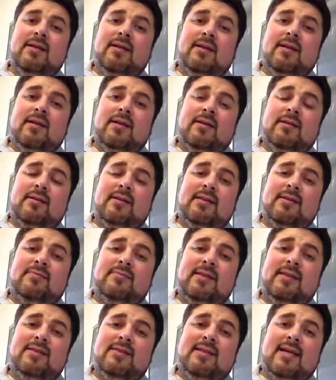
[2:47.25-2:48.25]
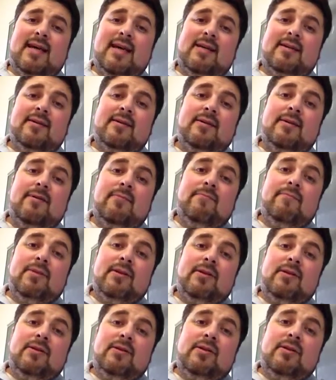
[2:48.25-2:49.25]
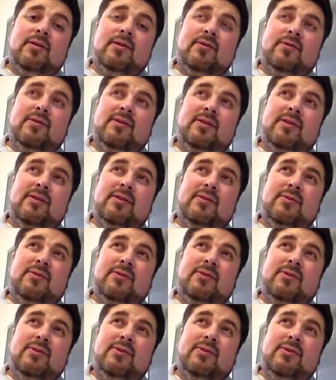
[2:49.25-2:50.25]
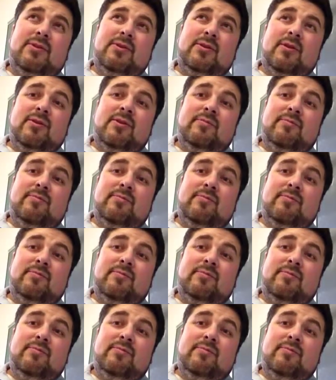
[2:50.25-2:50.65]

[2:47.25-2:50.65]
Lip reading: This means that you start